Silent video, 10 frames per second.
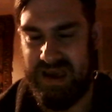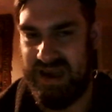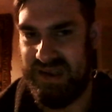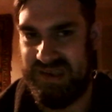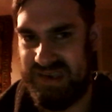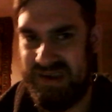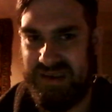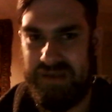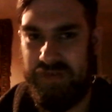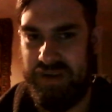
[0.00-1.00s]
and
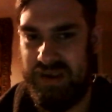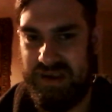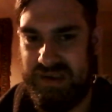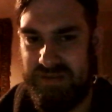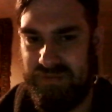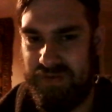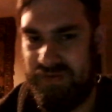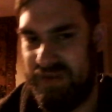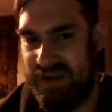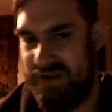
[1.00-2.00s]
starts flirting with
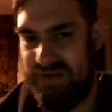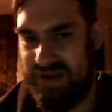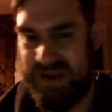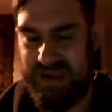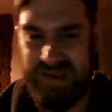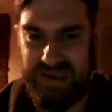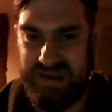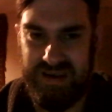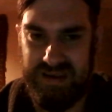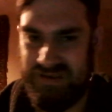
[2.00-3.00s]
her, and they
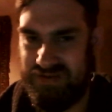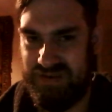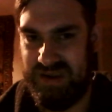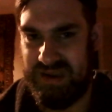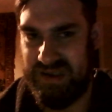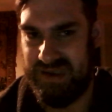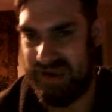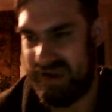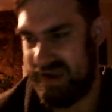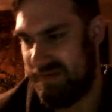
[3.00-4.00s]
start drinking
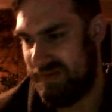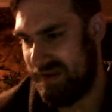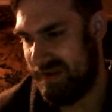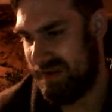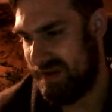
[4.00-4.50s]
together.